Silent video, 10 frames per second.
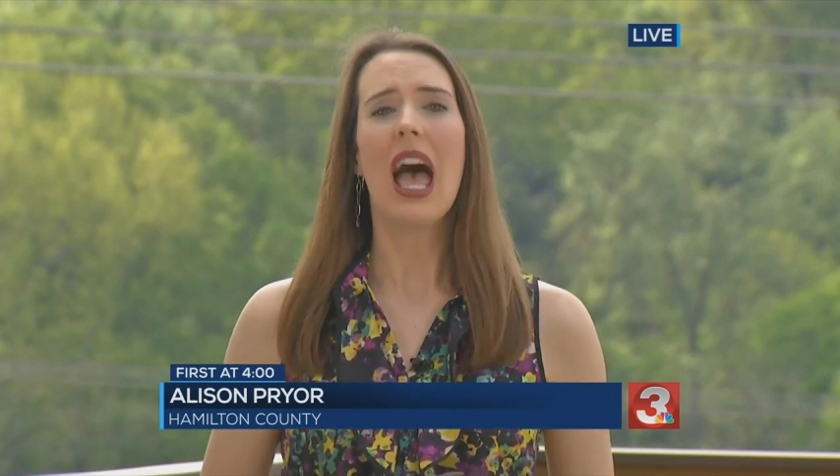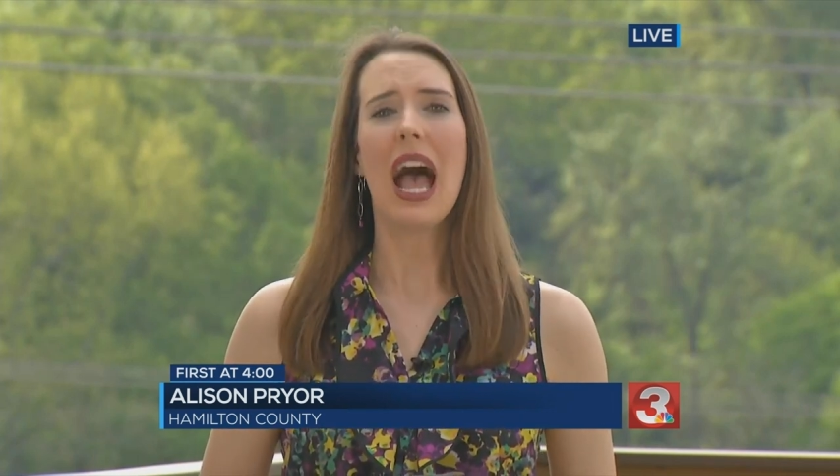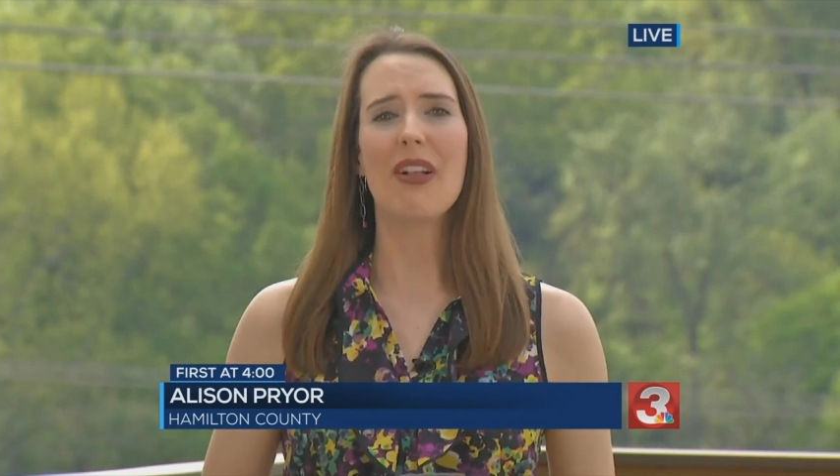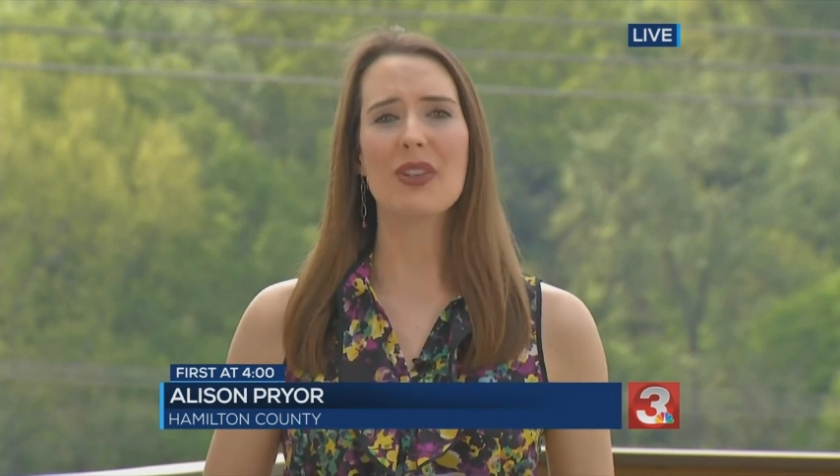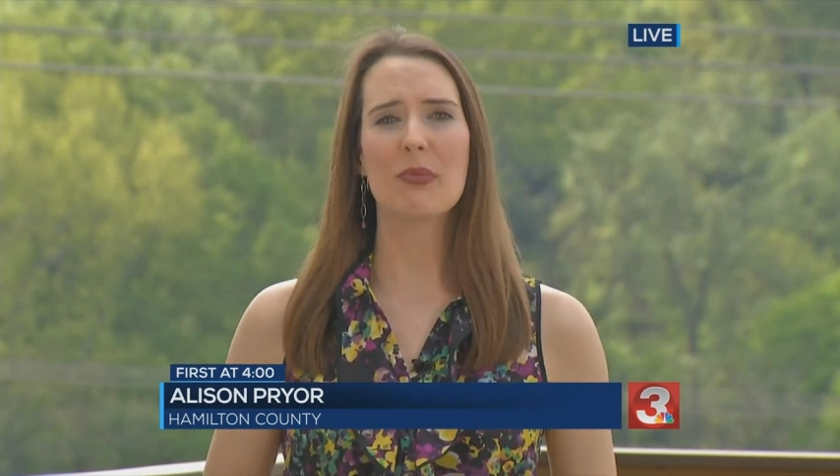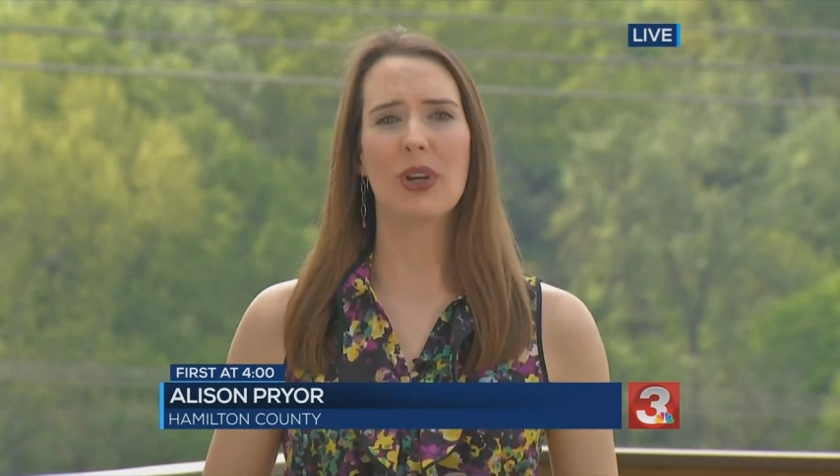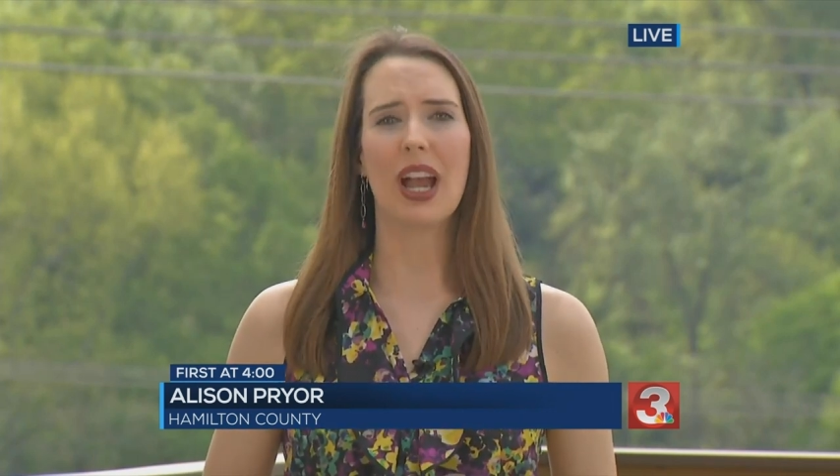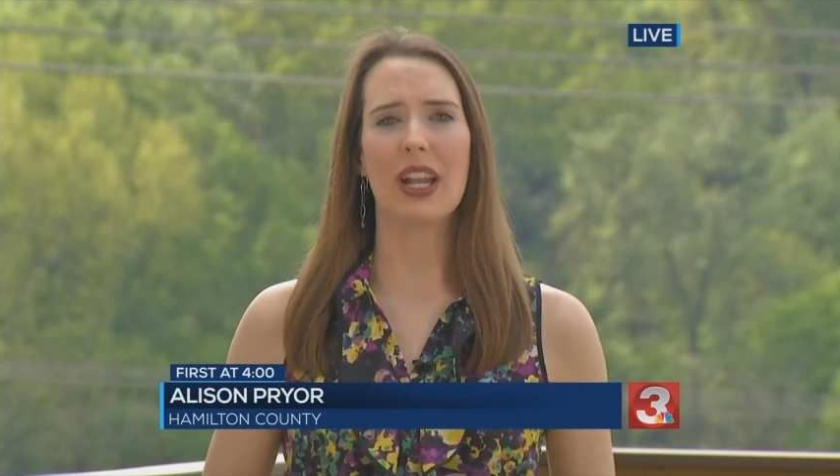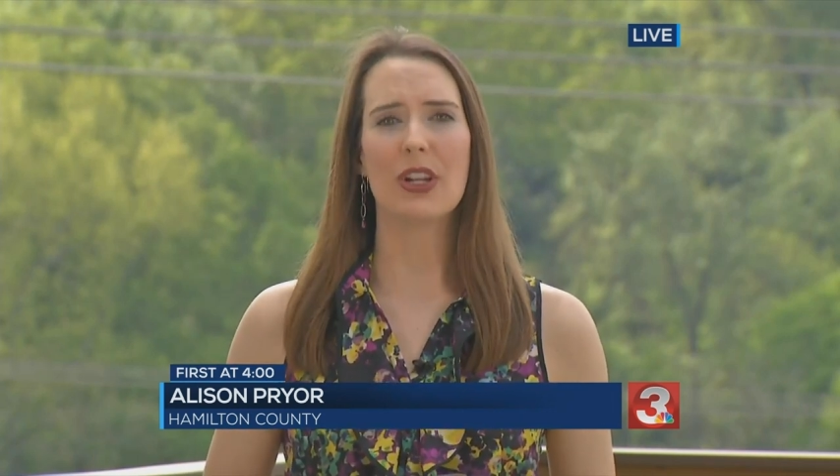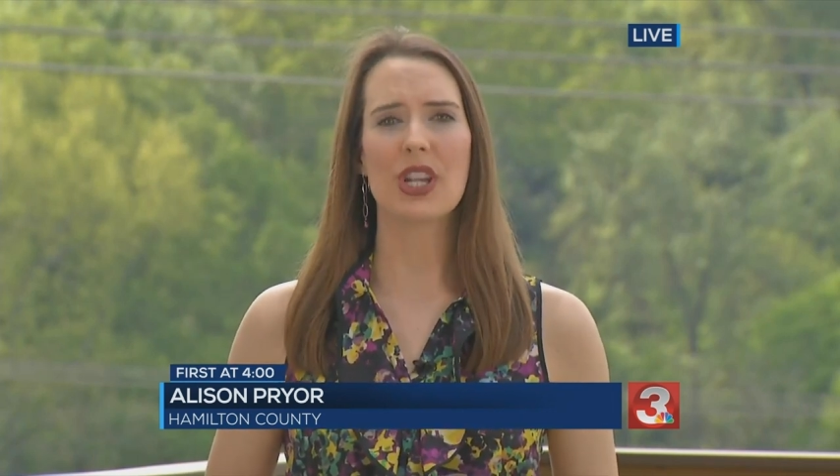Allison
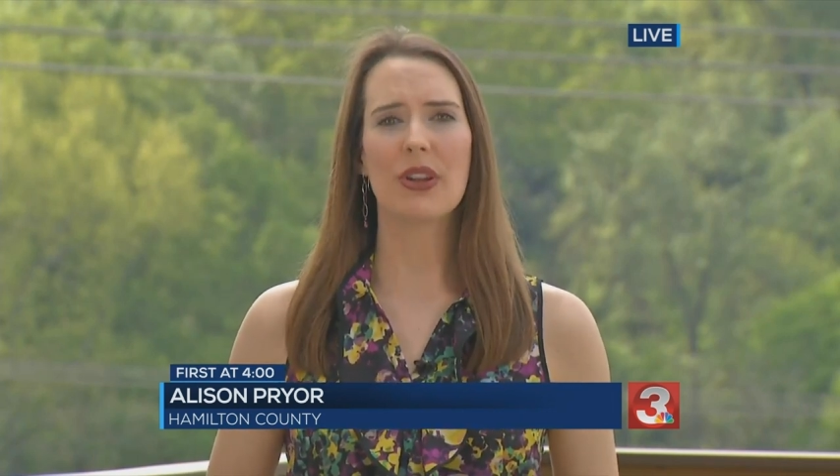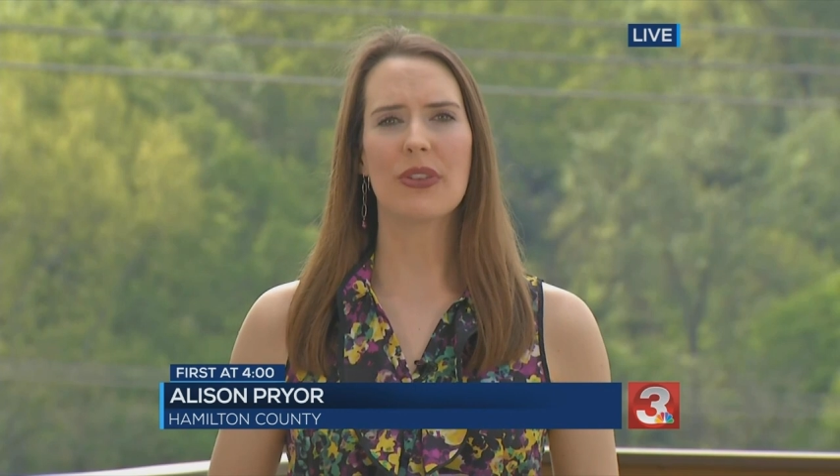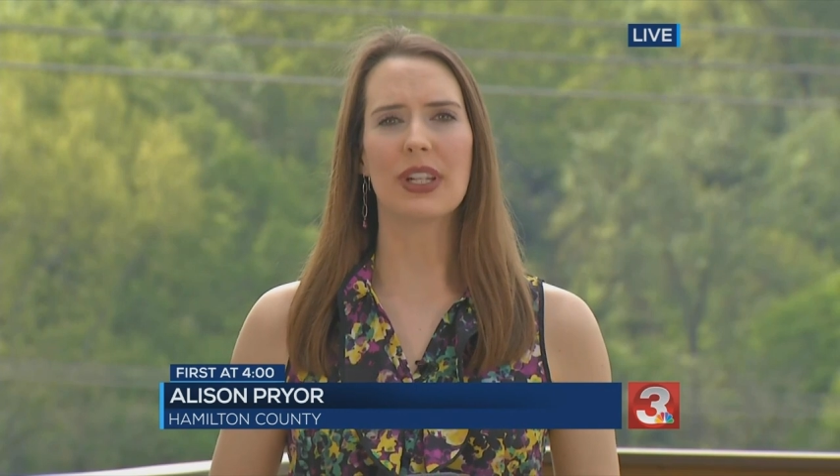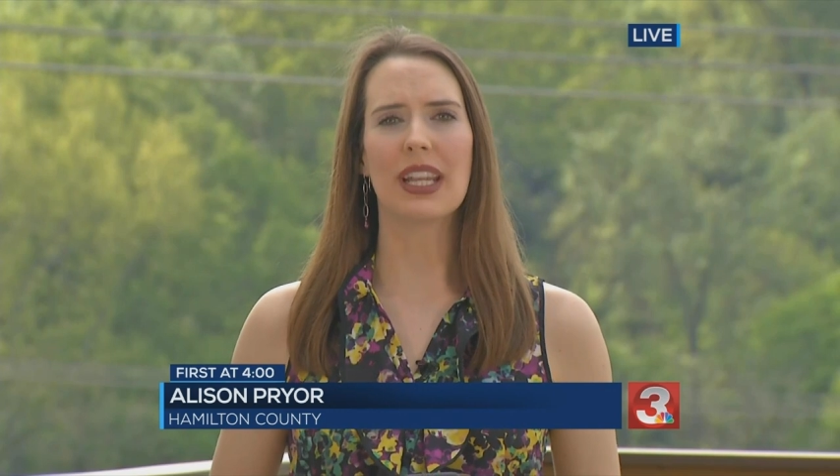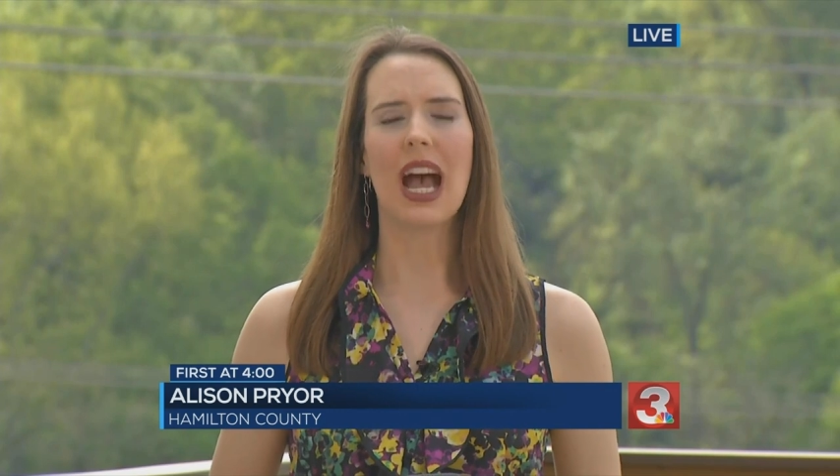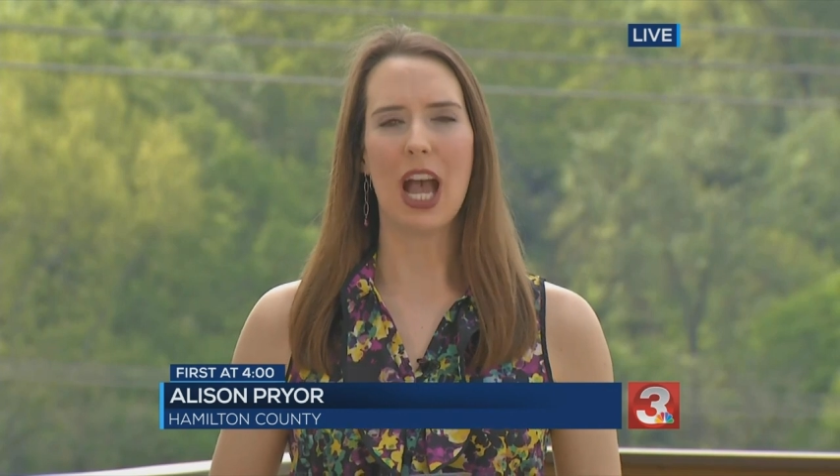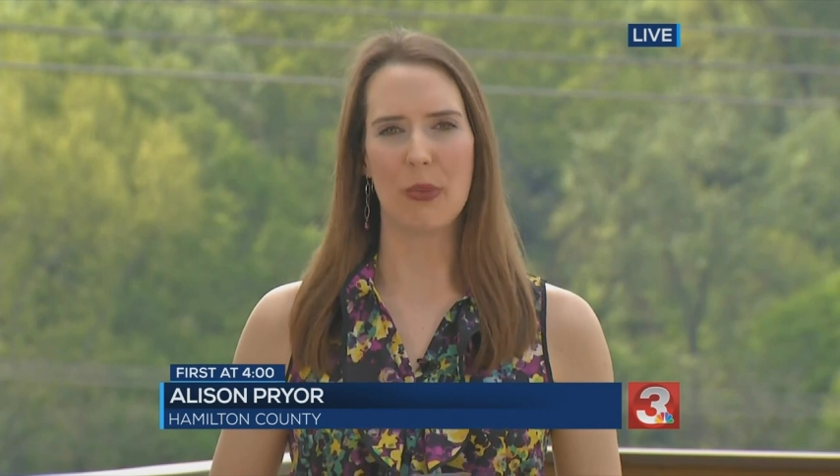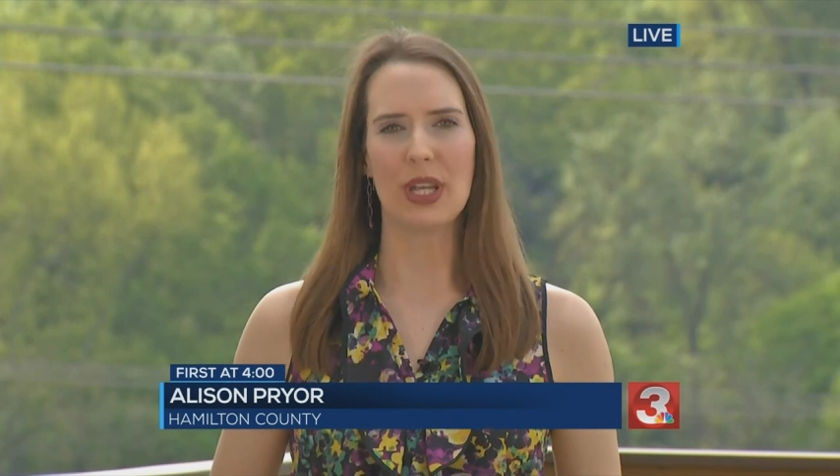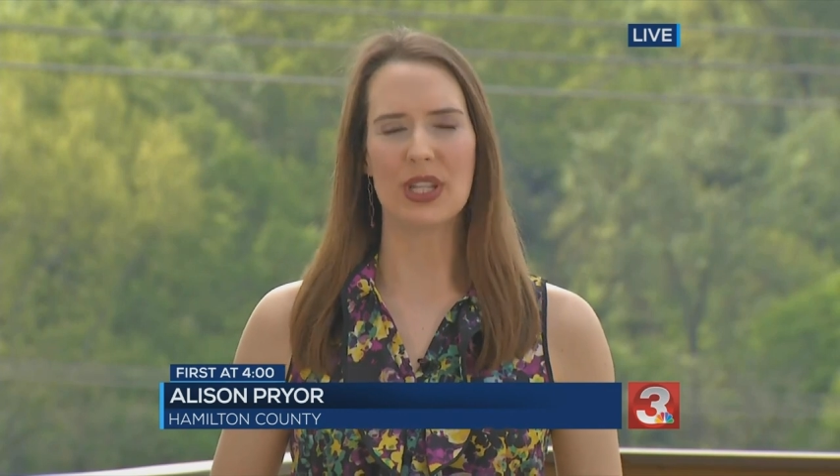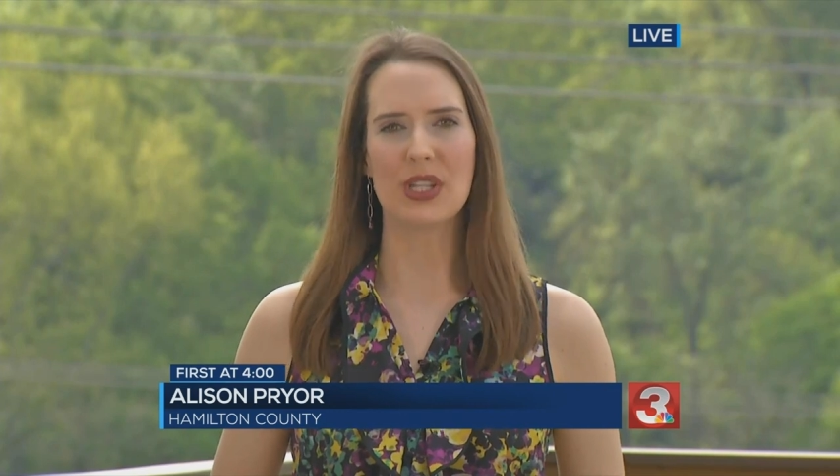Pryor, Channel 3
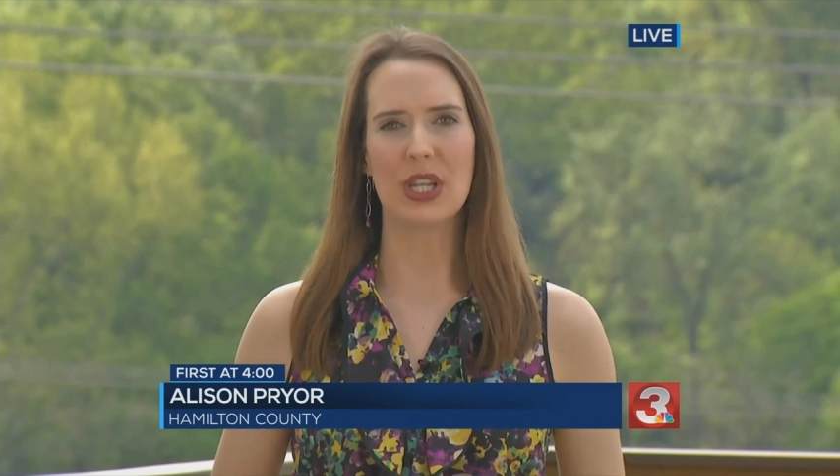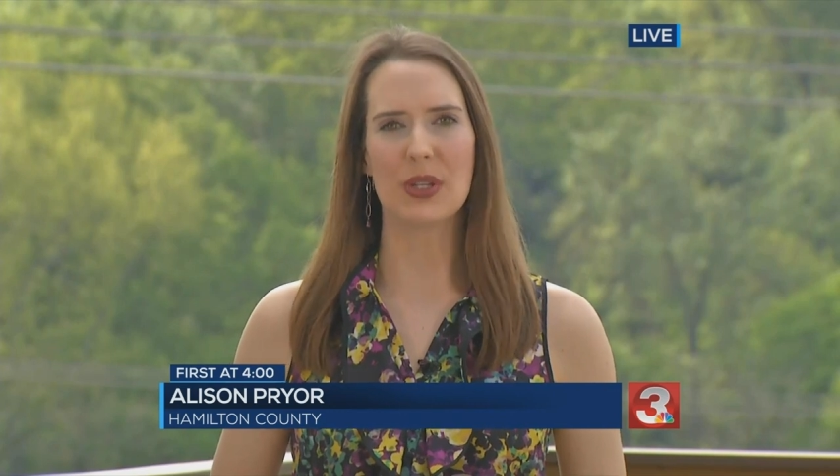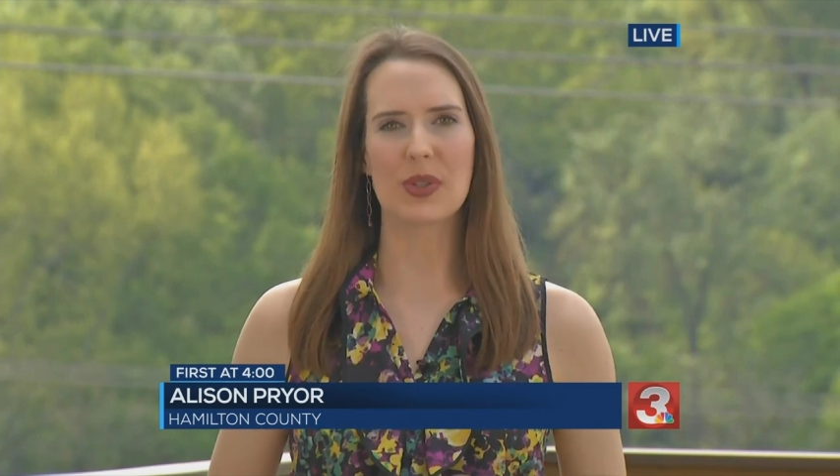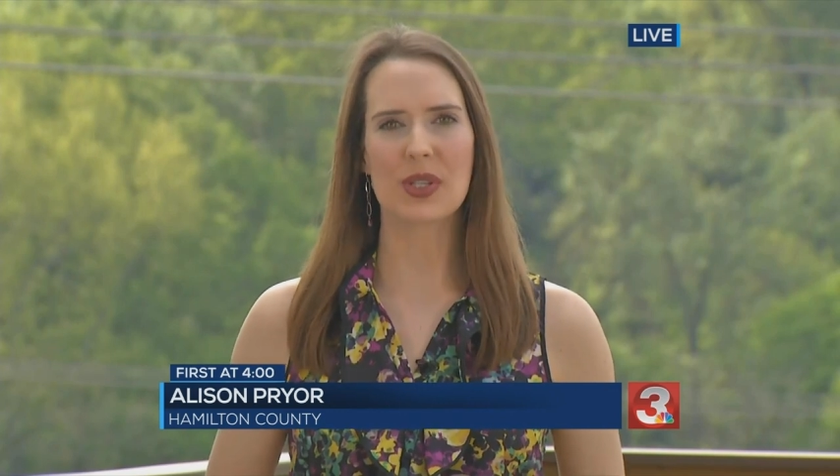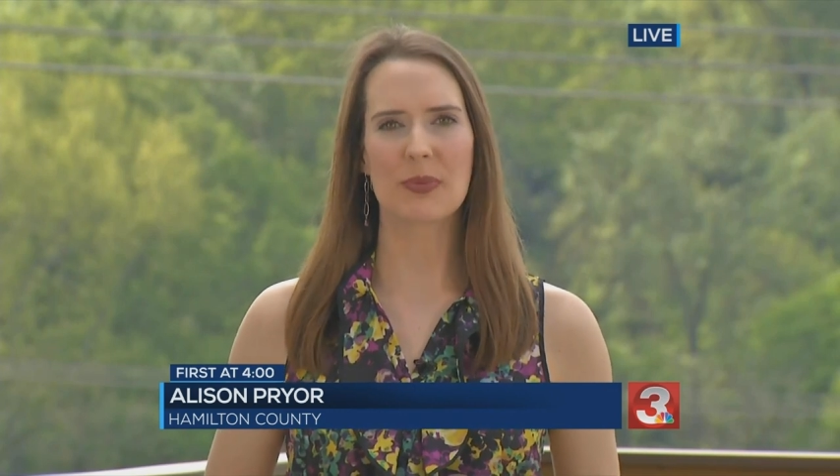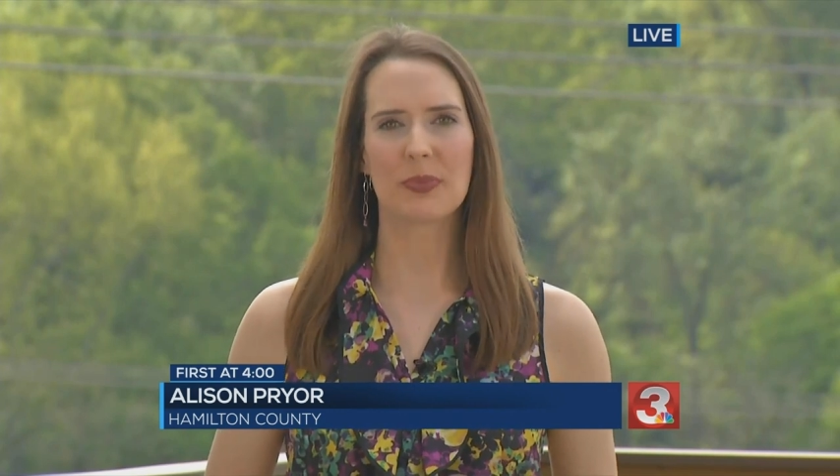Eyewitness News.